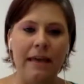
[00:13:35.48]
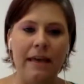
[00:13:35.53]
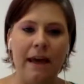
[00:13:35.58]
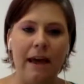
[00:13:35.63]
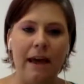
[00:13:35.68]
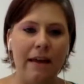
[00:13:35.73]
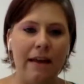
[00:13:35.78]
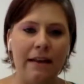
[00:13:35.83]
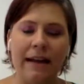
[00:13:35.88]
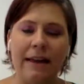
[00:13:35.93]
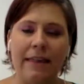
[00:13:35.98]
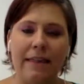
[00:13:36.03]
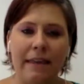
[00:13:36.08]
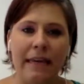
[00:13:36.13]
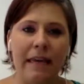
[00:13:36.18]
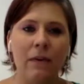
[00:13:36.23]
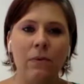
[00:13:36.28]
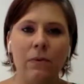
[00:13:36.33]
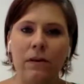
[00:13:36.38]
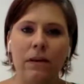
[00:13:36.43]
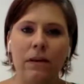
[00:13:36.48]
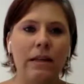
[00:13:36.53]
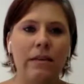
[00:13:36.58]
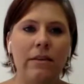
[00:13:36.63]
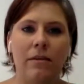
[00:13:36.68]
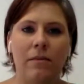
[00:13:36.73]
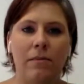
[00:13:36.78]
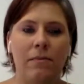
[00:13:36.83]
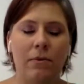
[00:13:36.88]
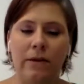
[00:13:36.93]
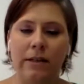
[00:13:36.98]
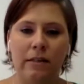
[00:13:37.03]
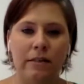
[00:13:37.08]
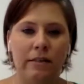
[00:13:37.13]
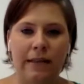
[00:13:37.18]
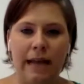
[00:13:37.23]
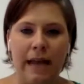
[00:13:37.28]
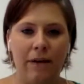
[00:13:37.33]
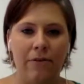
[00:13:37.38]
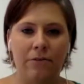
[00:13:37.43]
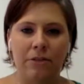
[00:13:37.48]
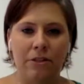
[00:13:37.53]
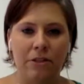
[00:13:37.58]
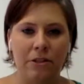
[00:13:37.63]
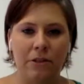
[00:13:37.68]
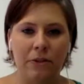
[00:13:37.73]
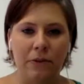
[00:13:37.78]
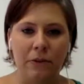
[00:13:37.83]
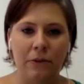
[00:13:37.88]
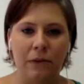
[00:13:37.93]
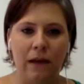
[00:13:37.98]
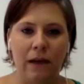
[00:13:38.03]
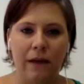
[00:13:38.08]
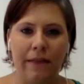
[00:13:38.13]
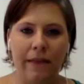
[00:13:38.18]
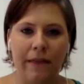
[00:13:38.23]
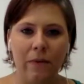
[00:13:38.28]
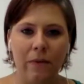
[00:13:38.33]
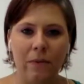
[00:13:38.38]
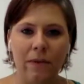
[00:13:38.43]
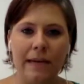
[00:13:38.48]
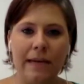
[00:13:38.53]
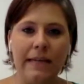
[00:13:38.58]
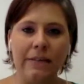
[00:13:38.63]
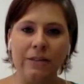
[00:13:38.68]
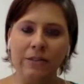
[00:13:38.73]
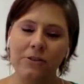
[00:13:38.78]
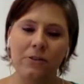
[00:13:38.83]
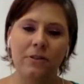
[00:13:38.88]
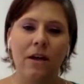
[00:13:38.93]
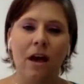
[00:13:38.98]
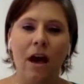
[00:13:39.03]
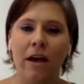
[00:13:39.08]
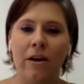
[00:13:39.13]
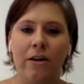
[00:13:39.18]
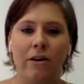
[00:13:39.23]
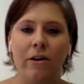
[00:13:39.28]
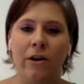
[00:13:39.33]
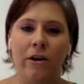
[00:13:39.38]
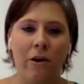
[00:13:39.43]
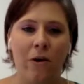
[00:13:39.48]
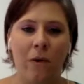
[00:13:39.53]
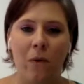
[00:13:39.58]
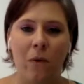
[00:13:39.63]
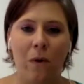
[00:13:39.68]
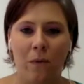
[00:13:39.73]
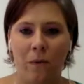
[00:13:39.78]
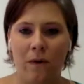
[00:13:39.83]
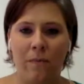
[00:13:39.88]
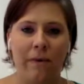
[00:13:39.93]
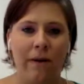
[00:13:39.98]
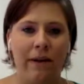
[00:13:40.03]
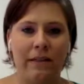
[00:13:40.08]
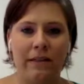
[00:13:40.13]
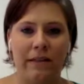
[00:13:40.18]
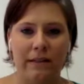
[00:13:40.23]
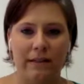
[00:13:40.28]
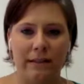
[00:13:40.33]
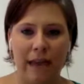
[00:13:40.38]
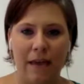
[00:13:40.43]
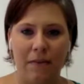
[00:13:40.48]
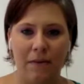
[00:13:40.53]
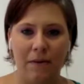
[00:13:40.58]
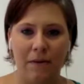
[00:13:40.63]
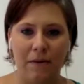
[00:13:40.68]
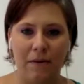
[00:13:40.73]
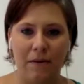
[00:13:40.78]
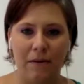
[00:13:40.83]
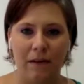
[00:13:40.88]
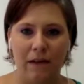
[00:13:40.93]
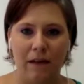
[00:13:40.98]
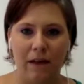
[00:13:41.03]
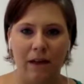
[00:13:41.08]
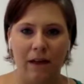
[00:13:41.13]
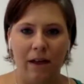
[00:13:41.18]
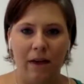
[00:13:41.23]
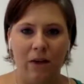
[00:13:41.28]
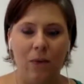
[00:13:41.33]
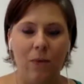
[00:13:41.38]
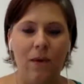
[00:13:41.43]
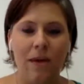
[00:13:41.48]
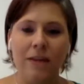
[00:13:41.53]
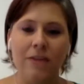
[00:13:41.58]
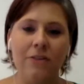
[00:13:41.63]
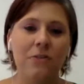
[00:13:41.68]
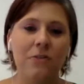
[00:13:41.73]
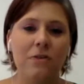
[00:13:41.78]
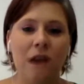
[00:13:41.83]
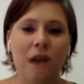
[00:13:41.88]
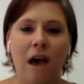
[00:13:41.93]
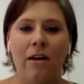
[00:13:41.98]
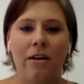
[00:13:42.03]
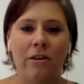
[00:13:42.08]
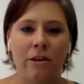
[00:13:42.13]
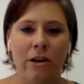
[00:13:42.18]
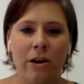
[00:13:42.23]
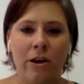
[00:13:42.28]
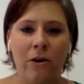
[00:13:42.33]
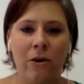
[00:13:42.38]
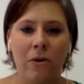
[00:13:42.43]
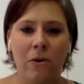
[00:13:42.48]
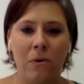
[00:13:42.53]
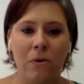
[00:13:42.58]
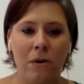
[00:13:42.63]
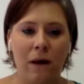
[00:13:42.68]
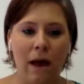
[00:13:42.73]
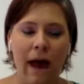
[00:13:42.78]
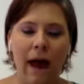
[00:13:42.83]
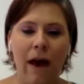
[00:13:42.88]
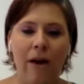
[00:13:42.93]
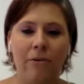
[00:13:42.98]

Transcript: I think it really, though, boils down to that we do not know what we bring to the table. We do not know how